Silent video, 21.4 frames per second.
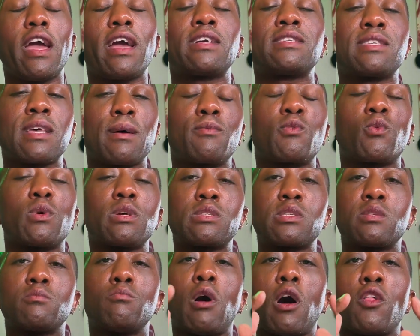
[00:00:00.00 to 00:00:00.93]
except with
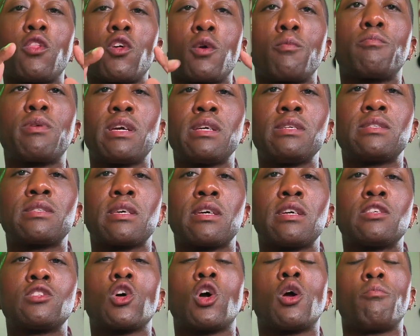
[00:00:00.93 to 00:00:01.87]
smaller
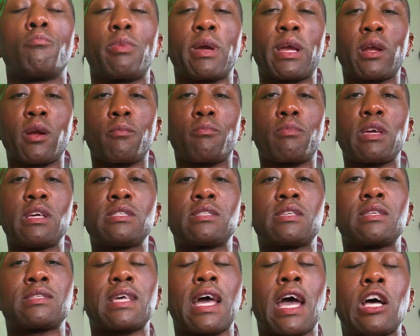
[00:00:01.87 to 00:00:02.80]
pieces or bigger
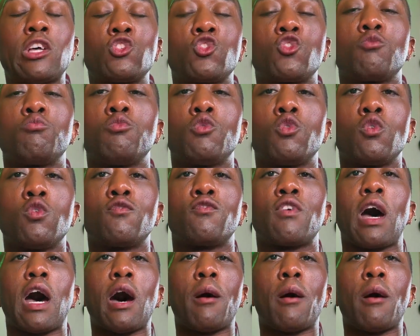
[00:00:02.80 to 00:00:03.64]
pieces as you move